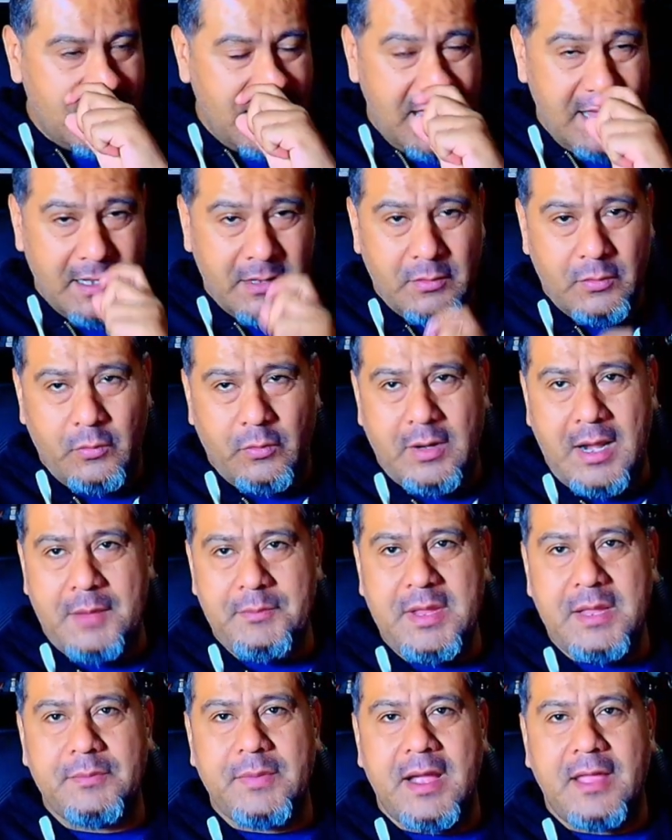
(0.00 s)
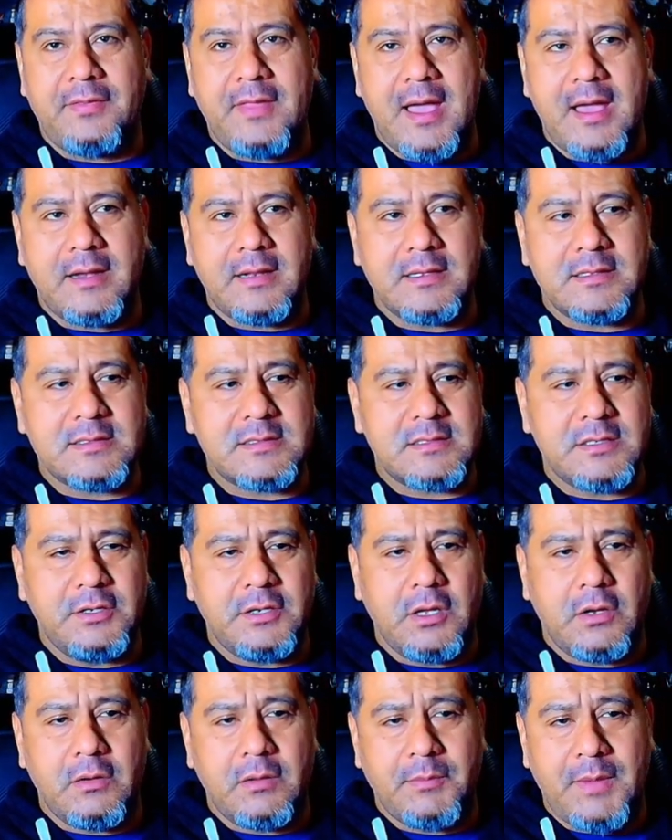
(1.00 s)
And what I mean by that is, you
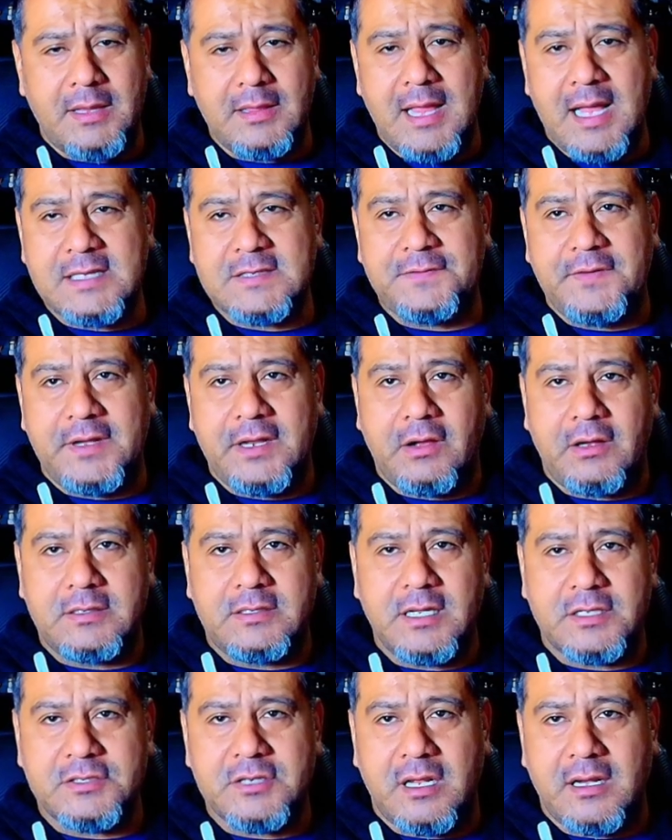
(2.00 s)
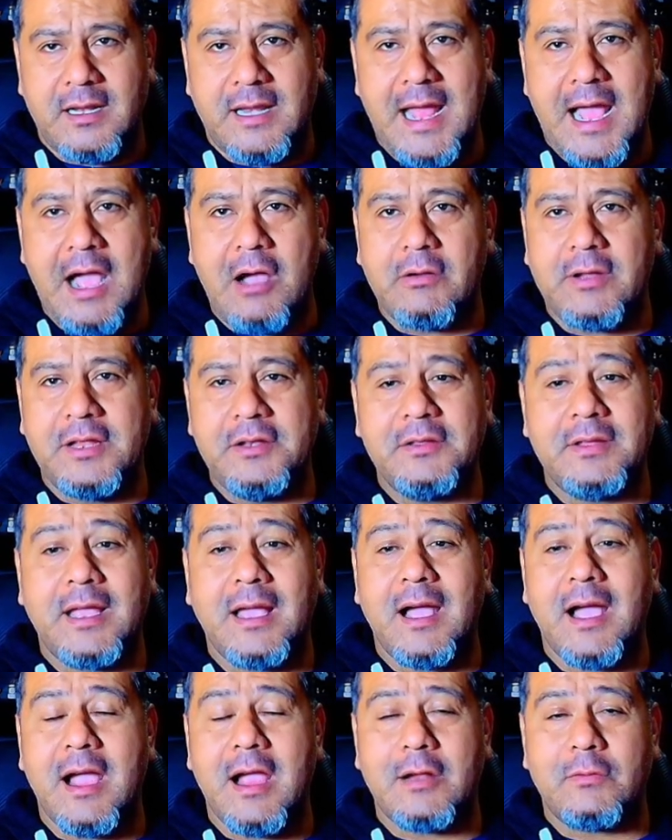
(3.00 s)
know, in my last video I touched on it. How can you
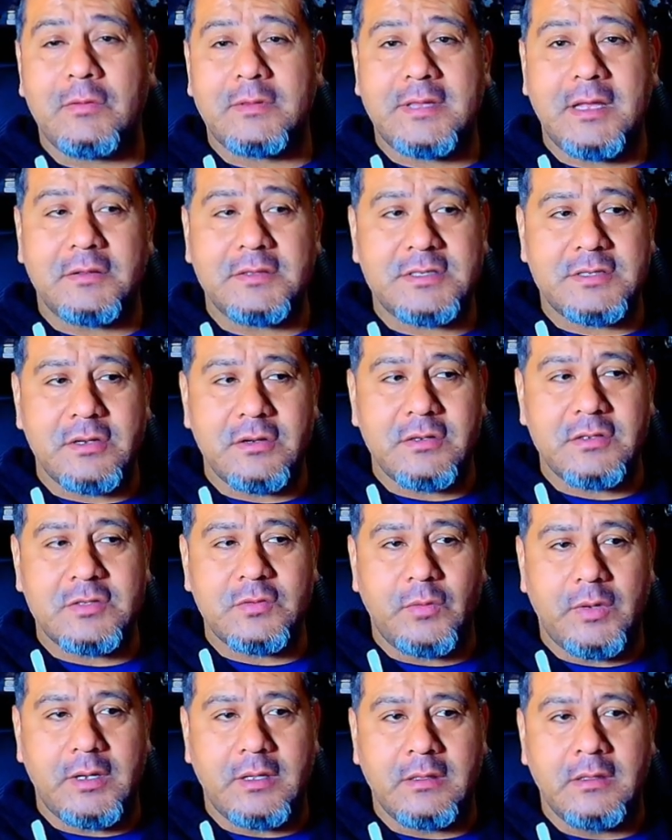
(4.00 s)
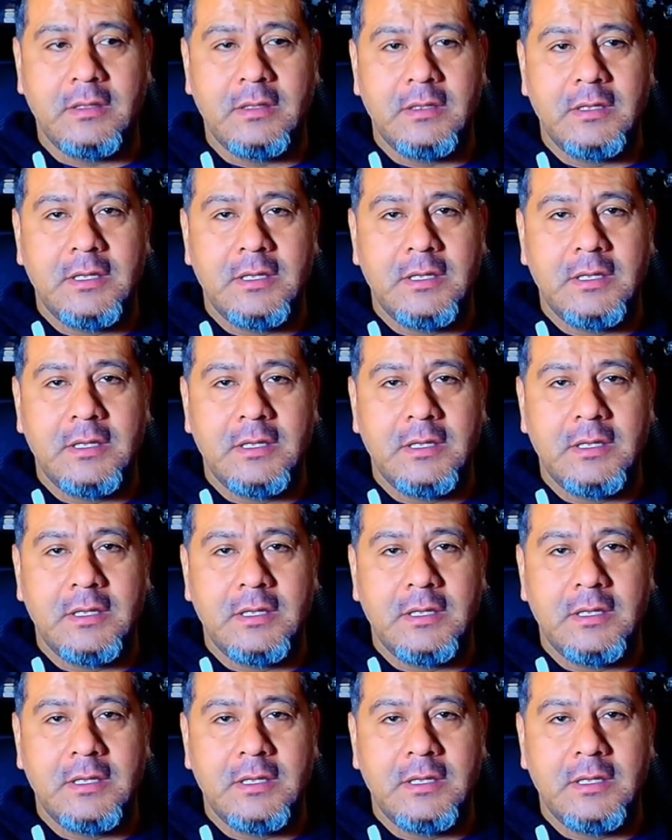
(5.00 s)
get hired without certs? Well,